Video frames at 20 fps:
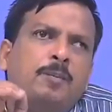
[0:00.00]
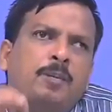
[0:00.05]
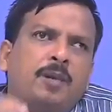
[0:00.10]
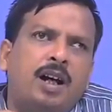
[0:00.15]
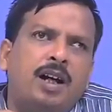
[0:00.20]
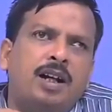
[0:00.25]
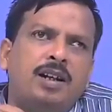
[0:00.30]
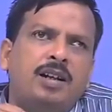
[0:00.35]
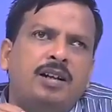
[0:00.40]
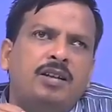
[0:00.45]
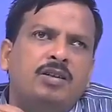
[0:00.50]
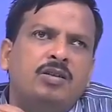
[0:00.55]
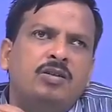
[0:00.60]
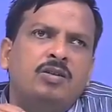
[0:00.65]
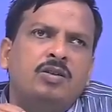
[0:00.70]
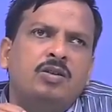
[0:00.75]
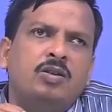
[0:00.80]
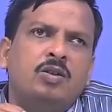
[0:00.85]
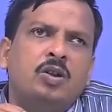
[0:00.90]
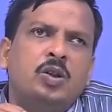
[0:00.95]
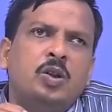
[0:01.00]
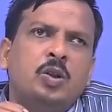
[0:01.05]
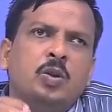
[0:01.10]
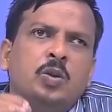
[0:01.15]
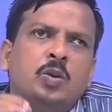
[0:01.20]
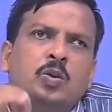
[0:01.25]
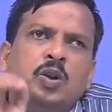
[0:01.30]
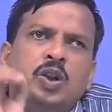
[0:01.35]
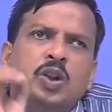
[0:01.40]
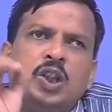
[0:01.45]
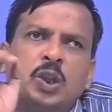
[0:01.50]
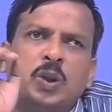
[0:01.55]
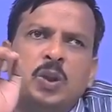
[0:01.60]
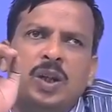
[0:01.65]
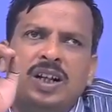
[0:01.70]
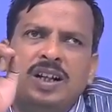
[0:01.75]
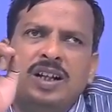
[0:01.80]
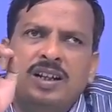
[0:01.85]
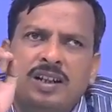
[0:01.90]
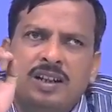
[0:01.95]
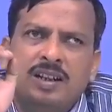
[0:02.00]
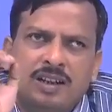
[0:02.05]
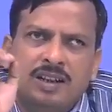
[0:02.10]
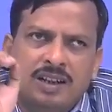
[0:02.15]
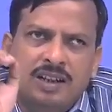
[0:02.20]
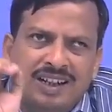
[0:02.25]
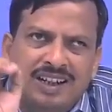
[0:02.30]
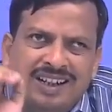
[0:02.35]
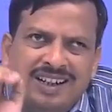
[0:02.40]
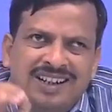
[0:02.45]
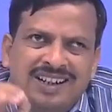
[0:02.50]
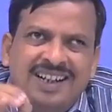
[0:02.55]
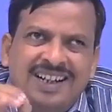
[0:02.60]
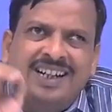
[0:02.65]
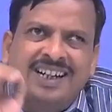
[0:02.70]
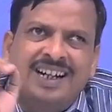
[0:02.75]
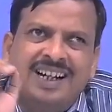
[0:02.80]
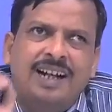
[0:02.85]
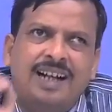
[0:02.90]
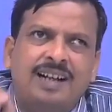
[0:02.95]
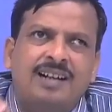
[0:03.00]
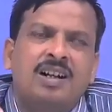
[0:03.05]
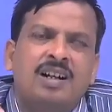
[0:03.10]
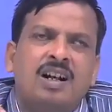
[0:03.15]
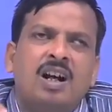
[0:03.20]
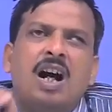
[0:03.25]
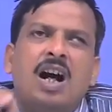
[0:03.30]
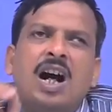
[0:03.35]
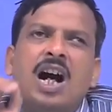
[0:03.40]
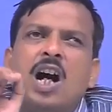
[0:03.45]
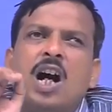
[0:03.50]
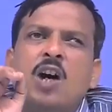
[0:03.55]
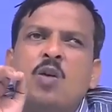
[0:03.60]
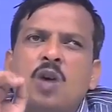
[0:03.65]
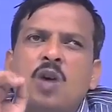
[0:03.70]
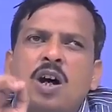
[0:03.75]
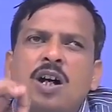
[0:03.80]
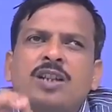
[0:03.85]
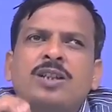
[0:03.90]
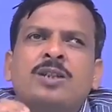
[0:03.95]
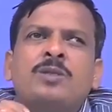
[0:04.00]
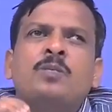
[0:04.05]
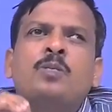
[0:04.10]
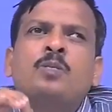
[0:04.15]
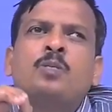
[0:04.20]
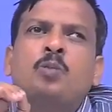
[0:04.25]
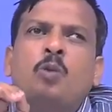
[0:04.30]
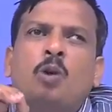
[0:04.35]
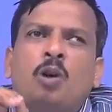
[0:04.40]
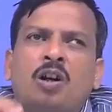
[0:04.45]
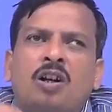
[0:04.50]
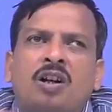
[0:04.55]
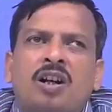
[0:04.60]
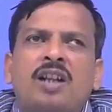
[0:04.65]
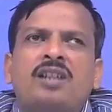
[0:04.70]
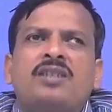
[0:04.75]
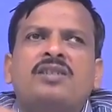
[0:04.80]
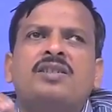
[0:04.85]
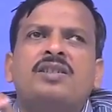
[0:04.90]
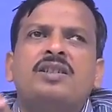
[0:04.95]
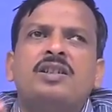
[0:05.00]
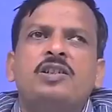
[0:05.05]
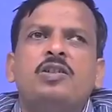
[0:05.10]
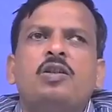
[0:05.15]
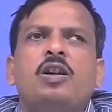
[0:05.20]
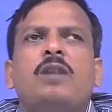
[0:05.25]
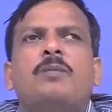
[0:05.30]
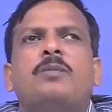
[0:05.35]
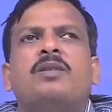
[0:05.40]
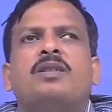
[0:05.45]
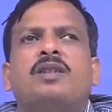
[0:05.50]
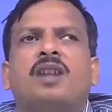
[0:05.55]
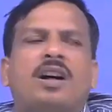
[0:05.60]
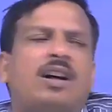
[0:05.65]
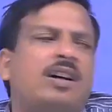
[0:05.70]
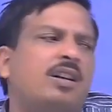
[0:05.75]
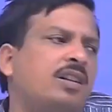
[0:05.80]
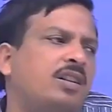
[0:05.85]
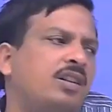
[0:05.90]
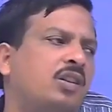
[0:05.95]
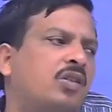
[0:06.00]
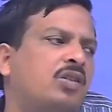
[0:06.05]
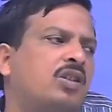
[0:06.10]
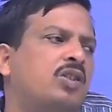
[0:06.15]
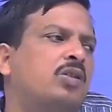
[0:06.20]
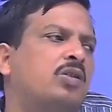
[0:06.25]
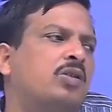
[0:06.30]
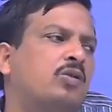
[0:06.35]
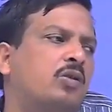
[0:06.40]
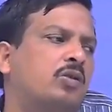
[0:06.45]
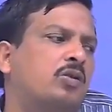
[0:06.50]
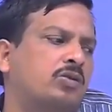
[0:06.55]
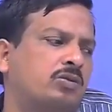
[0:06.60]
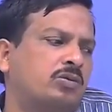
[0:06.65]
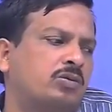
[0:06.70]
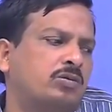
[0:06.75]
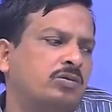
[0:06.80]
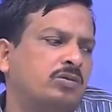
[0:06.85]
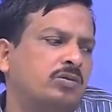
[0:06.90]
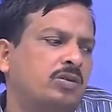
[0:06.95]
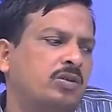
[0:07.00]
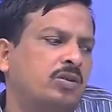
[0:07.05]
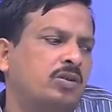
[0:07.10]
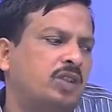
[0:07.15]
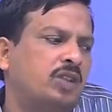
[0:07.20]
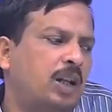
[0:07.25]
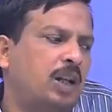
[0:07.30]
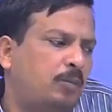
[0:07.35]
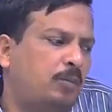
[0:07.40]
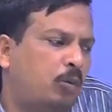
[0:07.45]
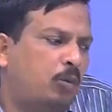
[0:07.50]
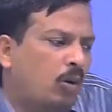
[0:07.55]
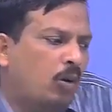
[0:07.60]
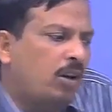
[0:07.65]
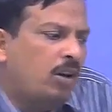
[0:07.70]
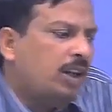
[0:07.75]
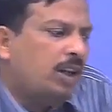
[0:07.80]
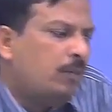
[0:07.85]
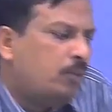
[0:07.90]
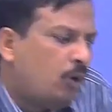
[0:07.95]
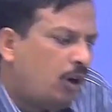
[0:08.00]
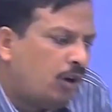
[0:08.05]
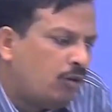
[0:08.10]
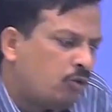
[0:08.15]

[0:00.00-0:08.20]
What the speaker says: file which will indicate how much progress you have done on your course. So, a full report